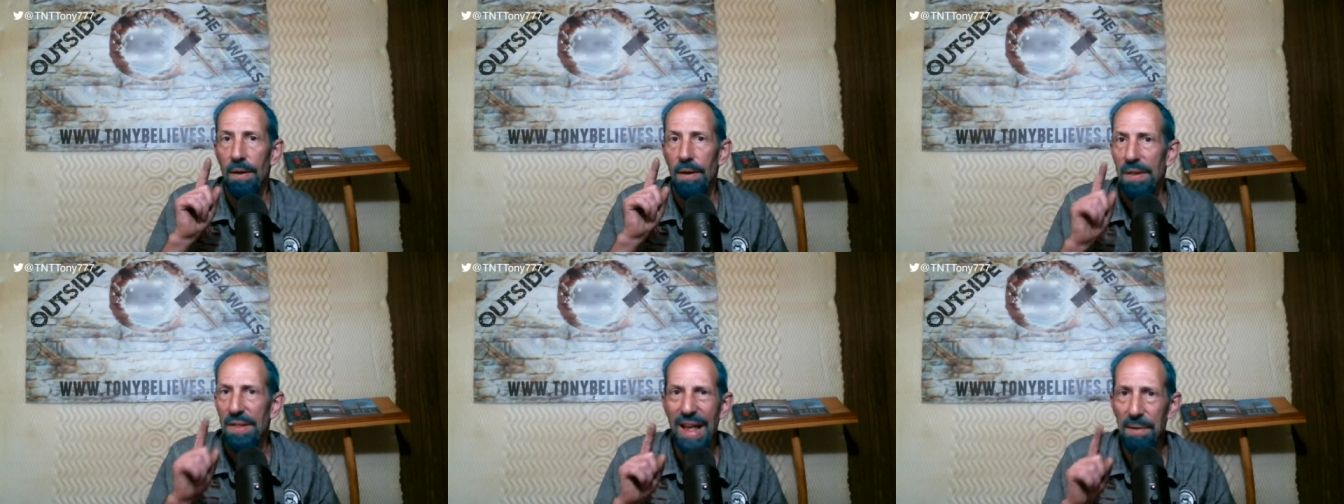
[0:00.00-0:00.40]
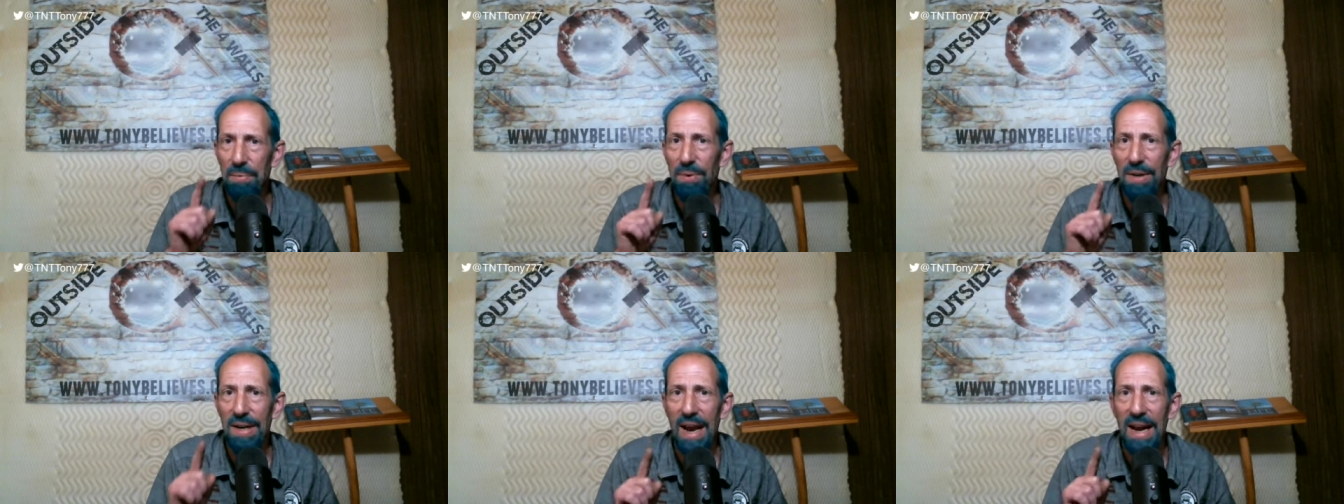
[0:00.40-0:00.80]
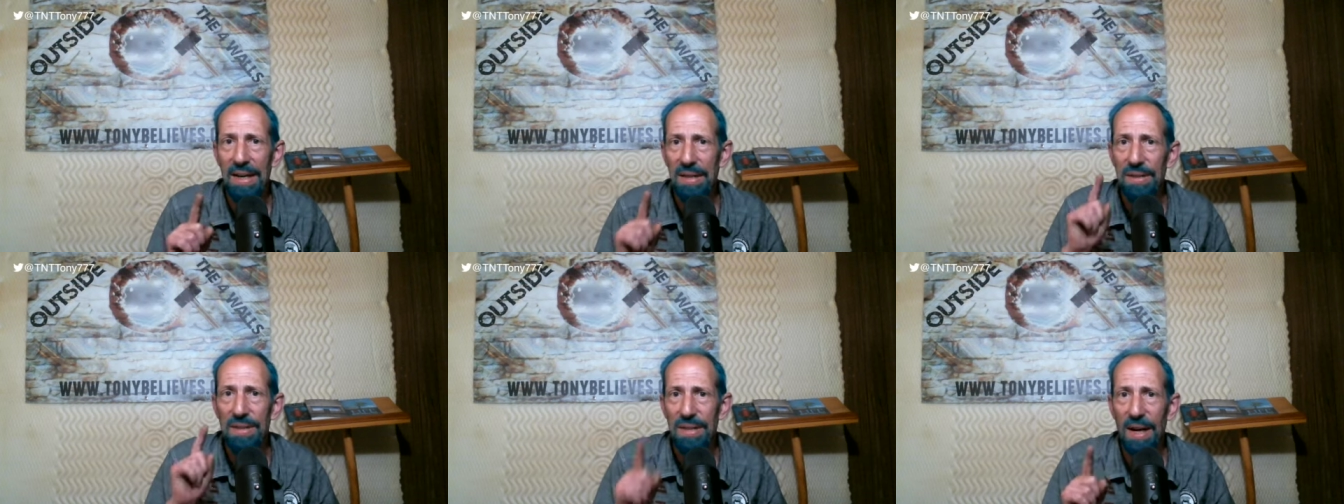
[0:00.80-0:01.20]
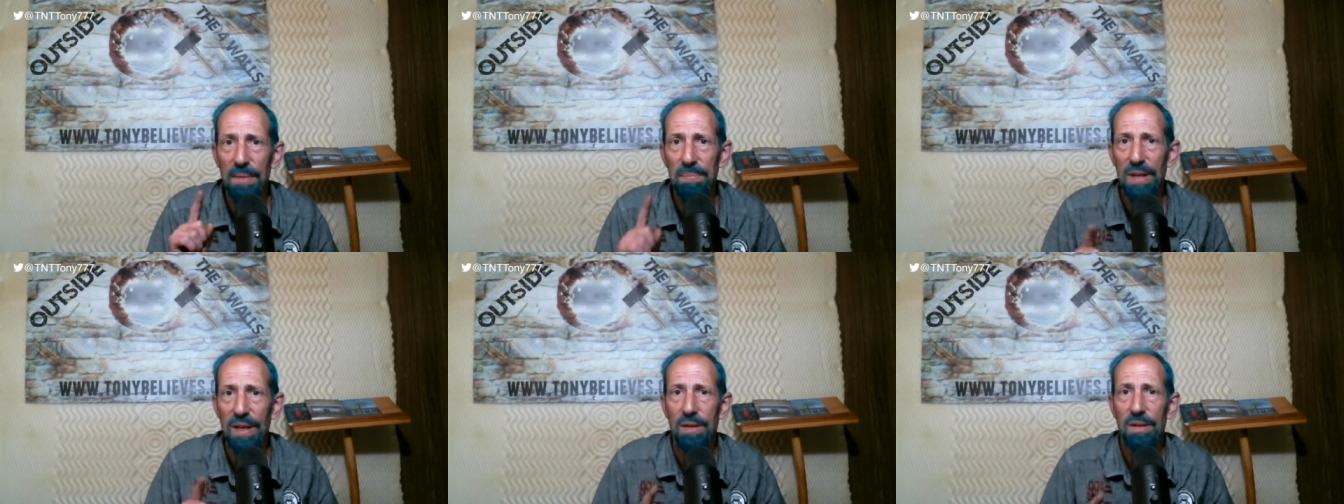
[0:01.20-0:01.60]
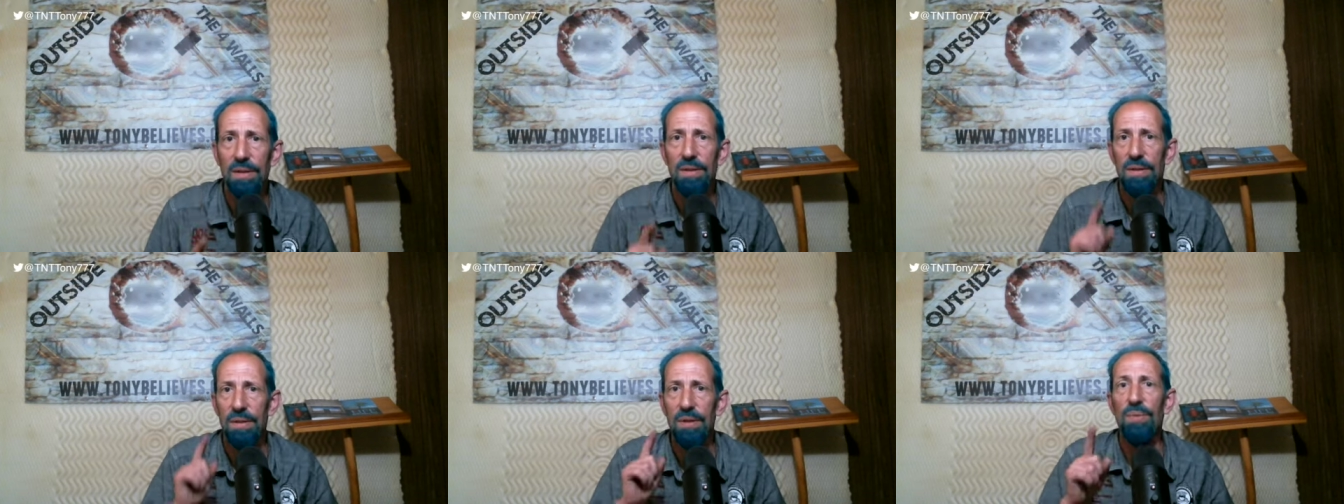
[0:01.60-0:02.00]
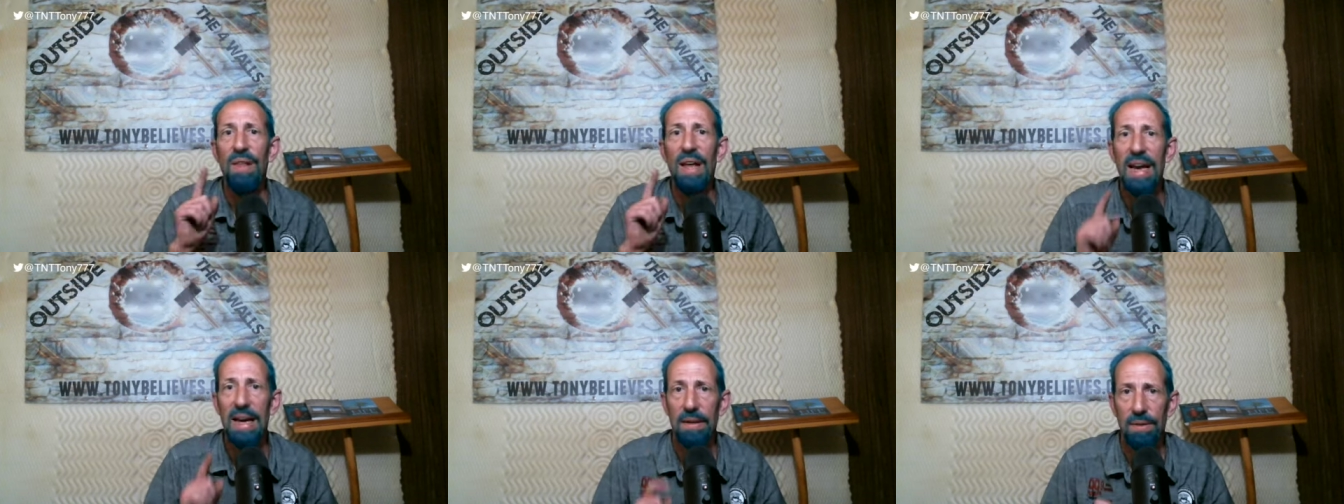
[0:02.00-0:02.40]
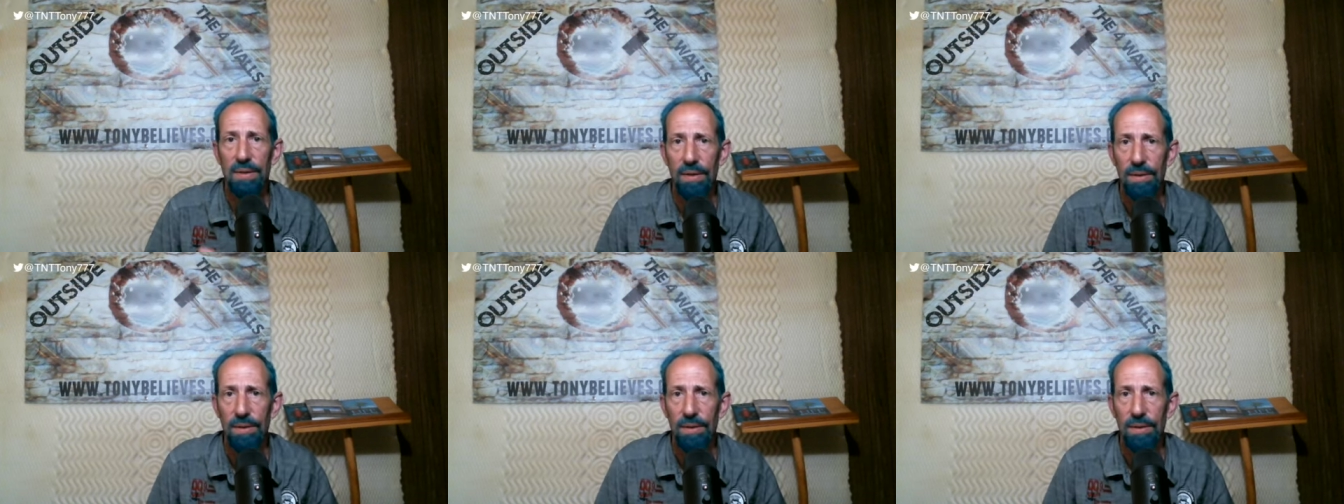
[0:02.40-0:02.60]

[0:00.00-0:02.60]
They were not subject to that.